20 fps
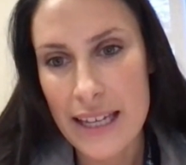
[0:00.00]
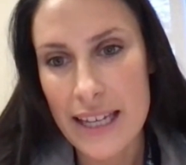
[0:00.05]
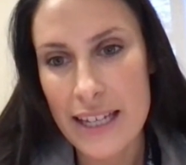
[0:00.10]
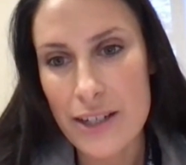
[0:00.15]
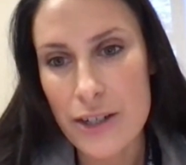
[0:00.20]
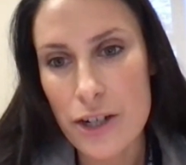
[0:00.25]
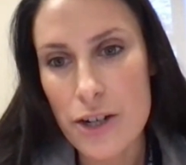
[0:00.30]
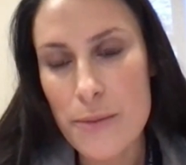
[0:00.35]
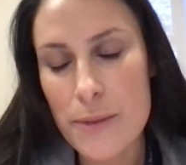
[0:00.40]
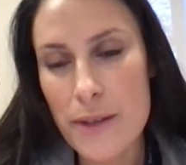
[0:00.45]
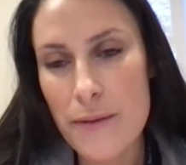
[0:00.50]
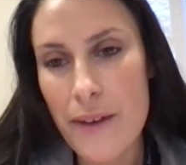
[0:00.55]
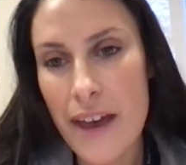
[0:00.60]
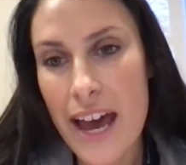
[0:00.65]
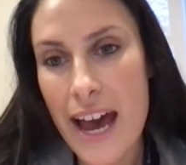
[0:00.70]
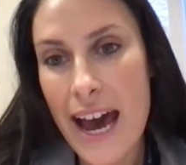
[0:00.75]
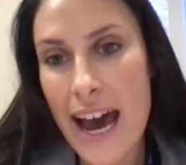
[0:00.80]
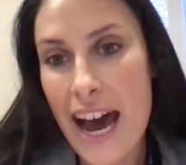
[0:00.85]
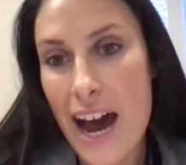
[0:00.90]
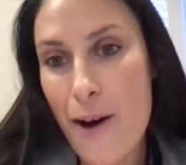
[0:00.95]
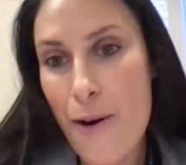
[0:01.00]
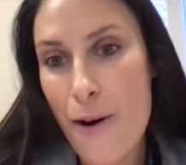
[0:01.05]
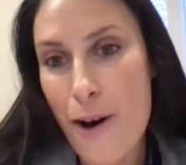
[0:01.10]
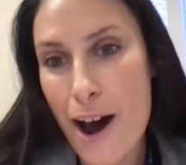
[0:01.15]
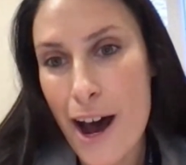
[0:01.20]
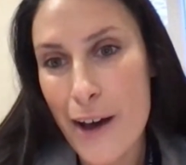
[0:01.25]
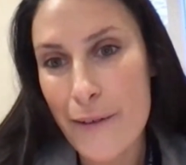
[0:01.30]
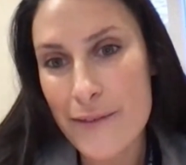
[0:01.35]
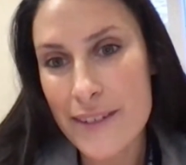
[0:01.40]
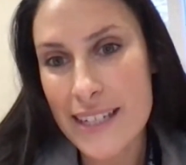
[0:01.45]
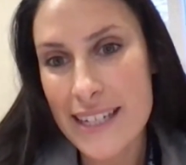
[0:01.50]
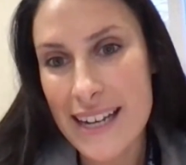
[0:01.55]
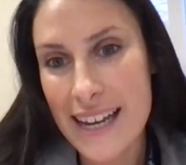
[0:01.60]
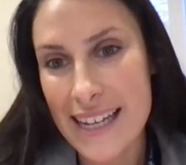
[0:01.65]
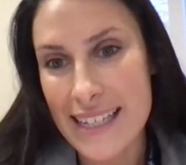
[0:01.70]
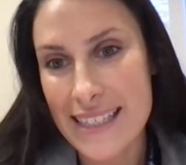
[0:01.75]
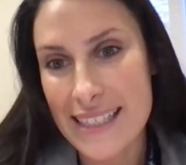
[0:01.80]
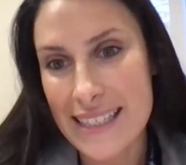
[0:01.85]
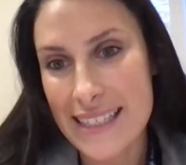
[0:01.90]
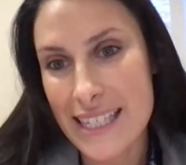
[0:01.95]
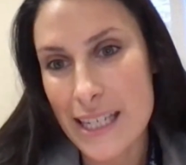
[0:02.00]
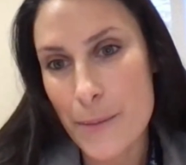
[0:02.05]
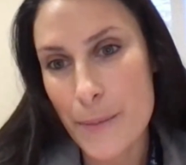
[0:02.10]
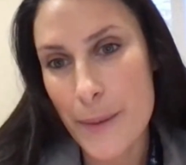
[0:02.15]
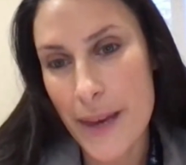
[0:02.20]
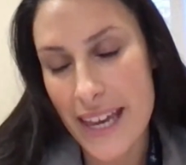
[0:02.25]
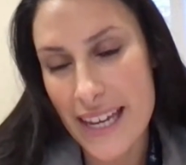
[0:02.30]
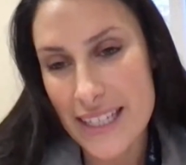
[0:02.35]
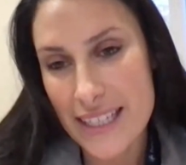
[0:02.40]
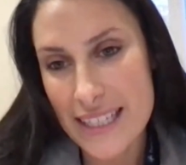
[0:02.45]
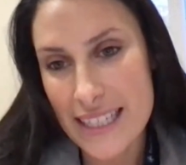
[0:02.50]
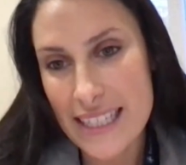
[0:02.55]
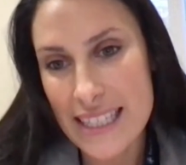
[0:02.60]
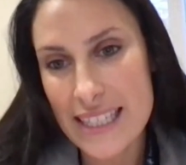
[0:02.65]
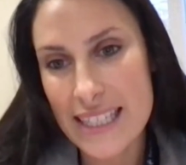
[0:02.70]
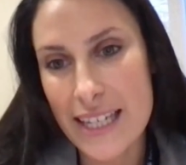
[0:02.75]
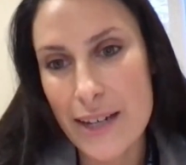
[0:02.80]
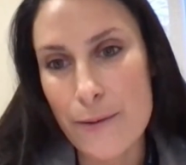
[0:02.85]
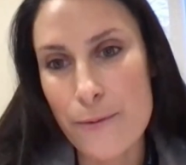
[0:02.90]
In terms of how often I see patients,